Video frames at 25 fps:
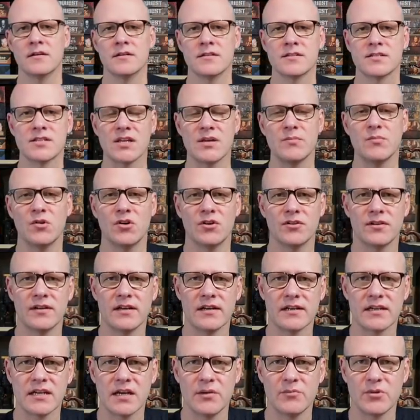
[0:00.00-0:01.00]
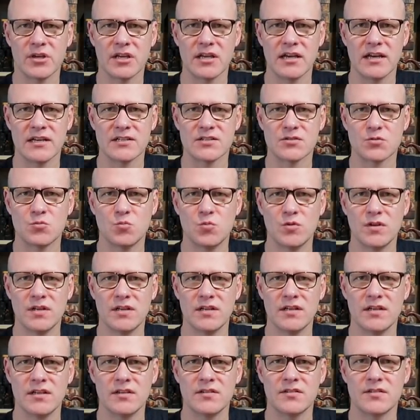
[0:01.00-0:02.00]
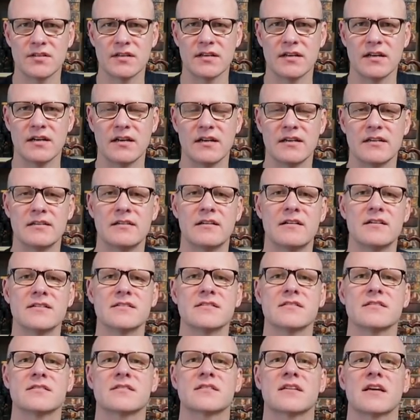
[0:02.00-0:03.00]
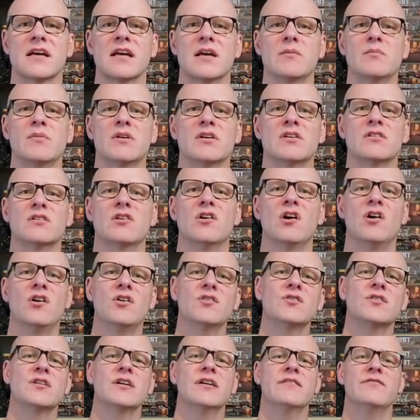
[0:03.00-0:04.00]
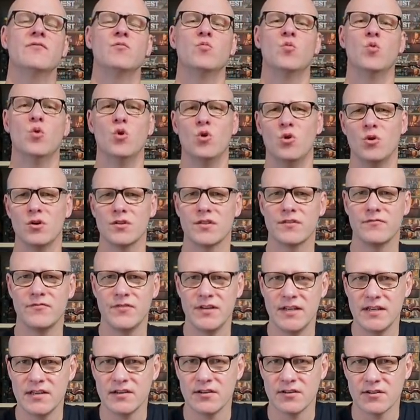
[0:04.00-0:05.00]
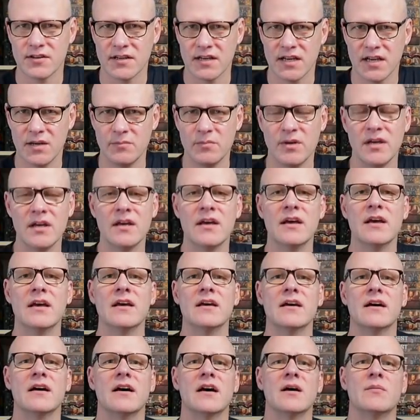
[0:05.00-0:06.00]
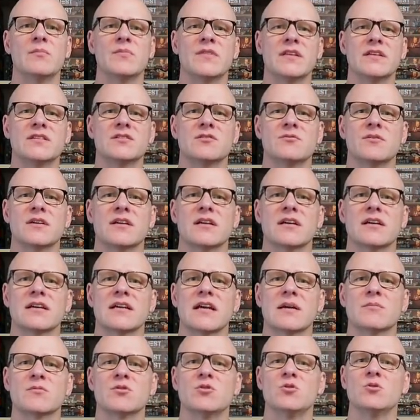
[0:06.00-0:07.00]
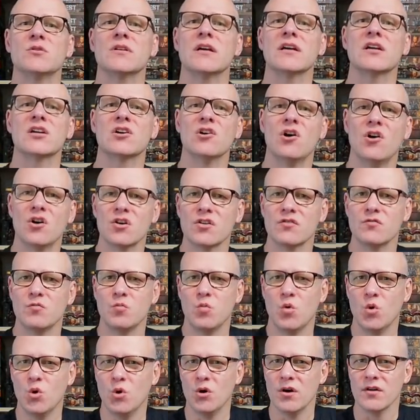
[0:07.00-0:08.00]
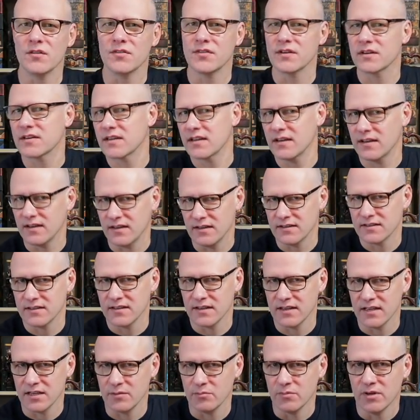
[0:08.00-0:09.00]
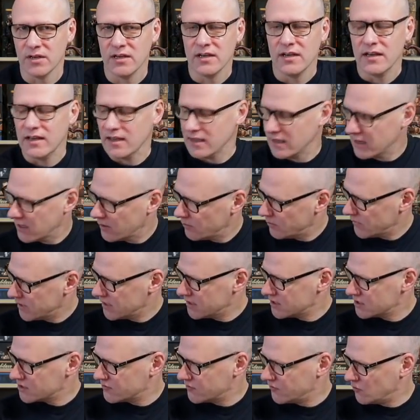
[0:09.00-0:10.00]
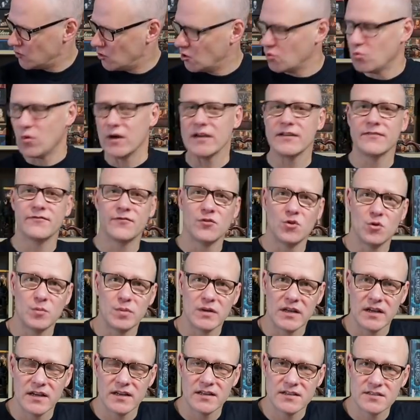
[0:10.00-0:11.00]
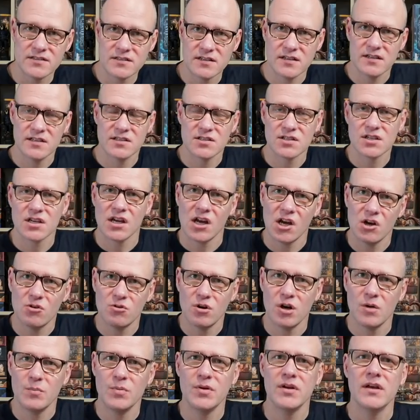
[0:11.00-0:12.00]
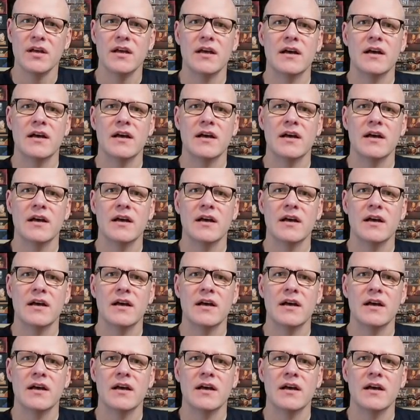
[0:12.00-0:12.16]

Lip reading: Simon are coming out with a licensed game, God of War, the video game. They're doing a game called God of War, the card game. It's for 1 to 4 players. It's co-op.